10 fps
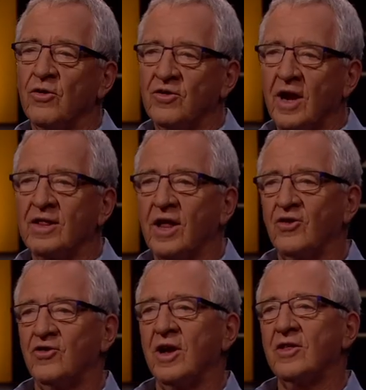who sat in
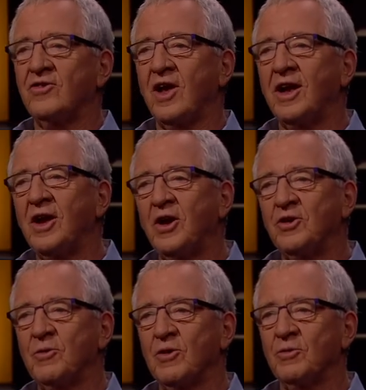that chair that's had any
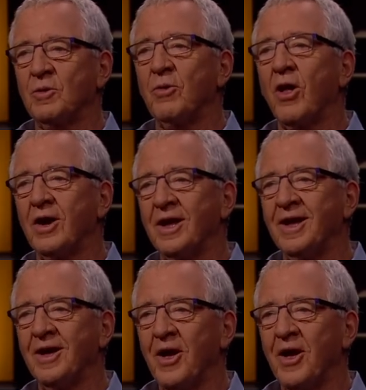experience with Blighty